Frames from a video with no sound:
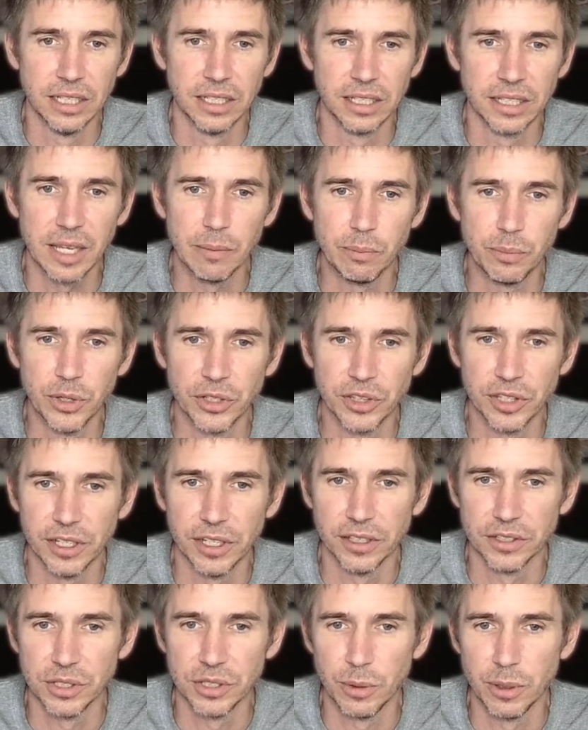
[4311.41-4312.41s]
get put
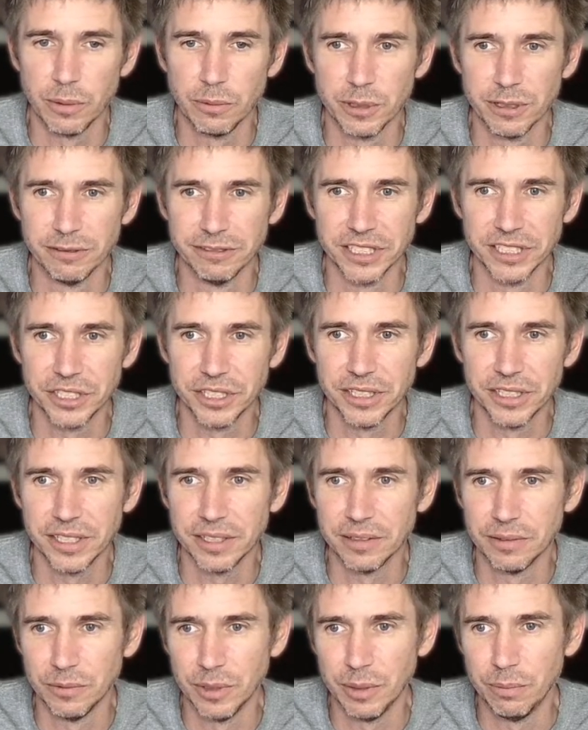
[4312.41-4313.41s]
there. So when we're
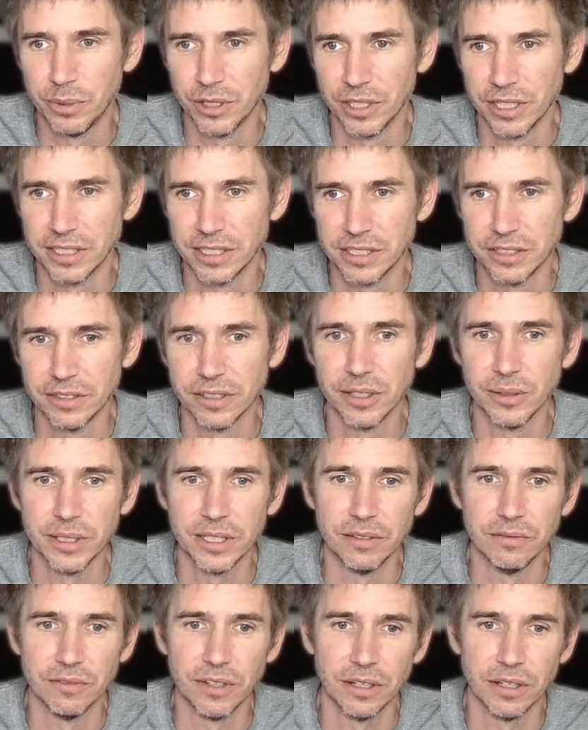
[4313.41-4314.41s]
returning, we put a 0
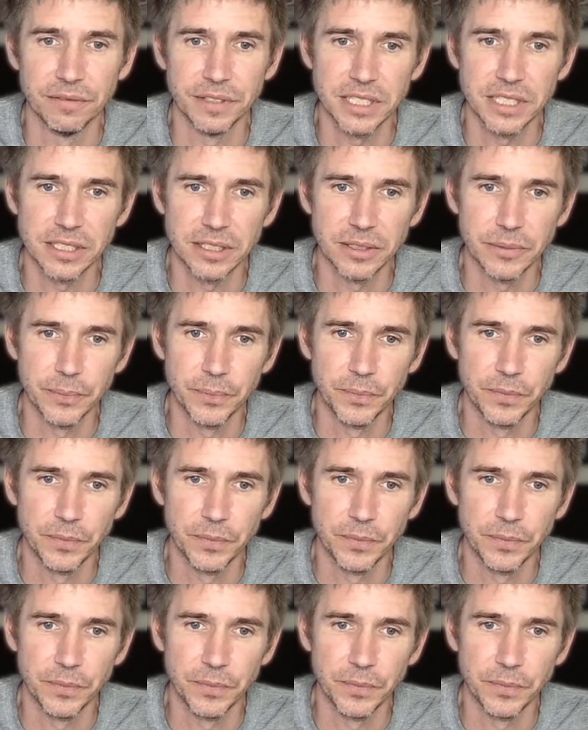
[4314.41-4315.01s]
in var v0.